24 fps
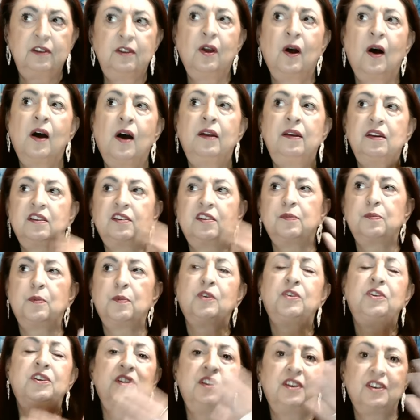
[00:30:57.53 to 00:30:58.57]
not
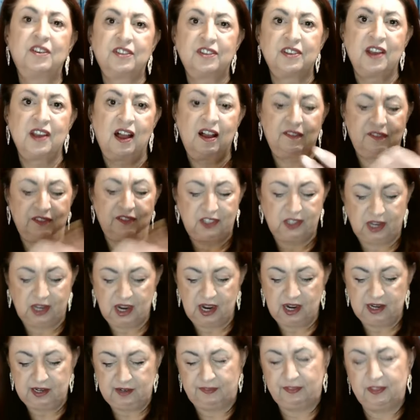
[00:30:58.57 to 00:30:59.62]
exposing yourself to
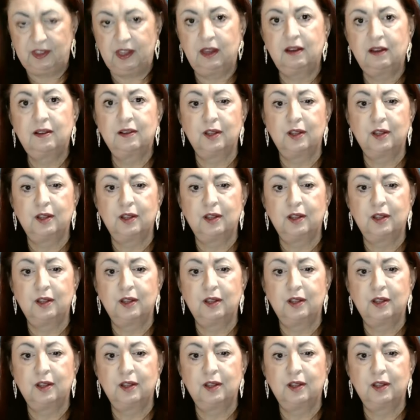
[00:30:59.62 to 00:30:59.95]
kind of the